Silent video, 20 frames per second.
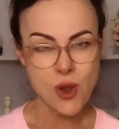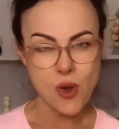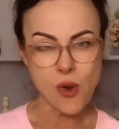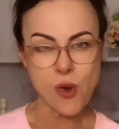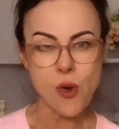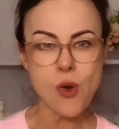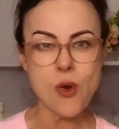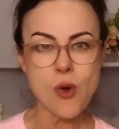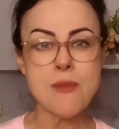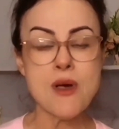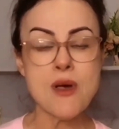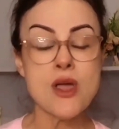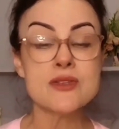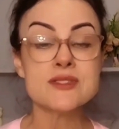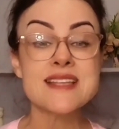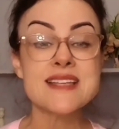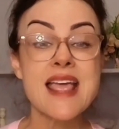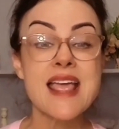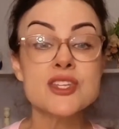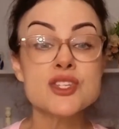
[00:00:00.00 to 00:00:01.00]

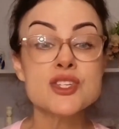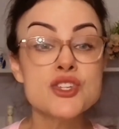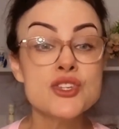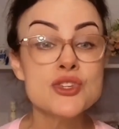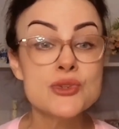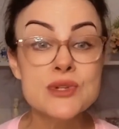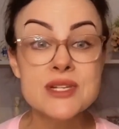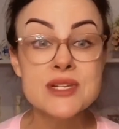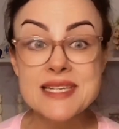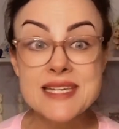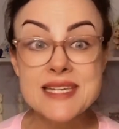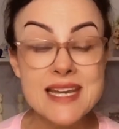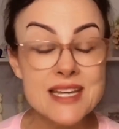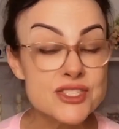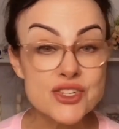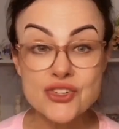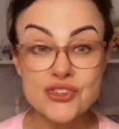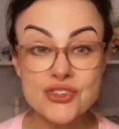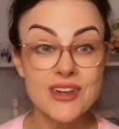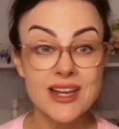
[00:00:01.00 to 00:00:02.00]
hormones, and you
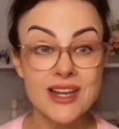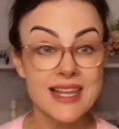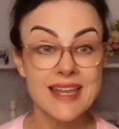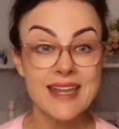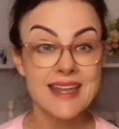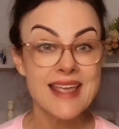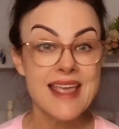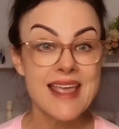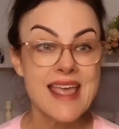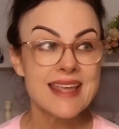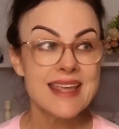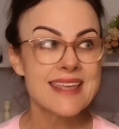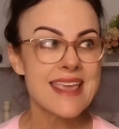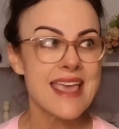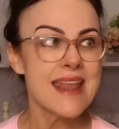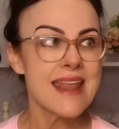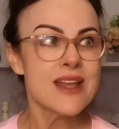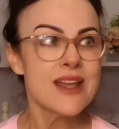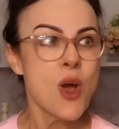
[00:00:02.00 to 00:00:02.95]
literally get